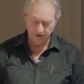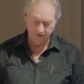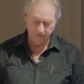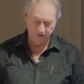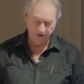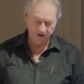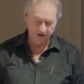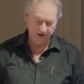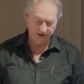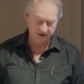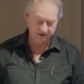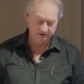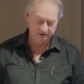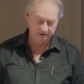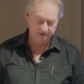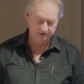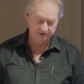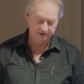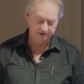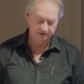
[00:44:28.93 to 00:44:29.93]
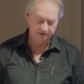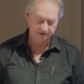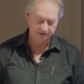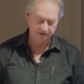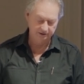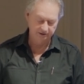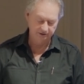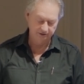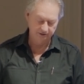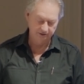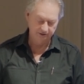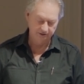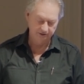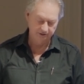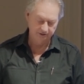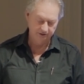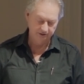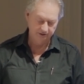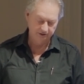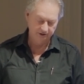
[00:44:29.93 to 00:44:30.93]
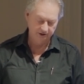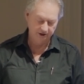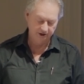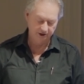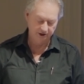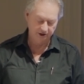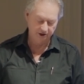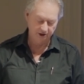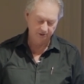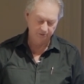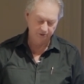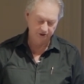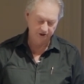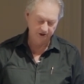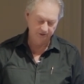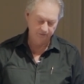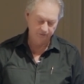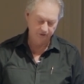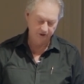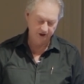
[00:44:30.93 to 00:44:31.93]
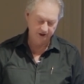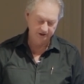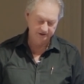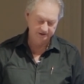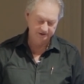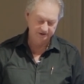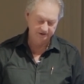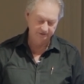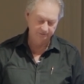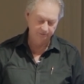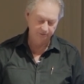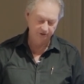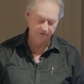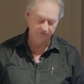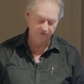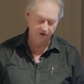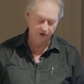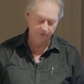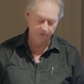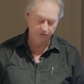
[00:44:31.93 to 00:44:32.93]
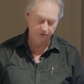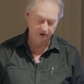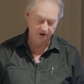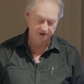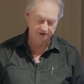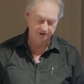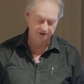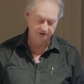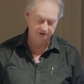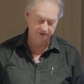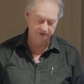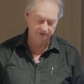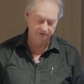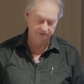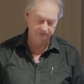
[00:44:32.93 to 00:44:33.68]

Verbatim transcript: relax. Take a couple deep breaths and be very present.